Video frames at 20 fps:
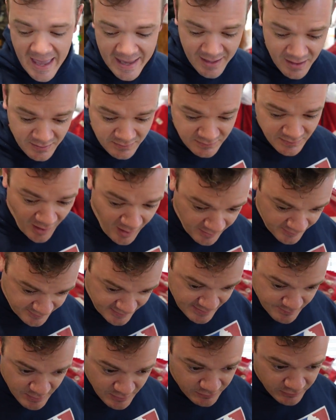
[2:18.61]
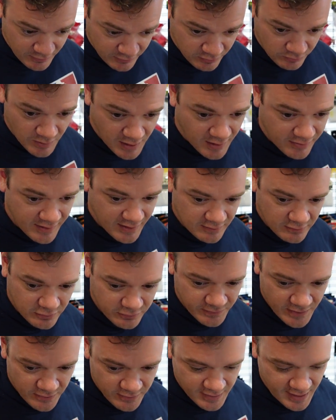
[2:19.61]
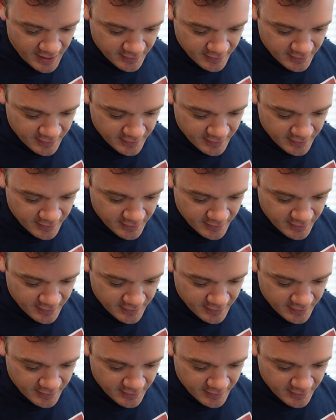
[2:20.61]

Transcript: a Dock Demon fishing rod. I think I just found it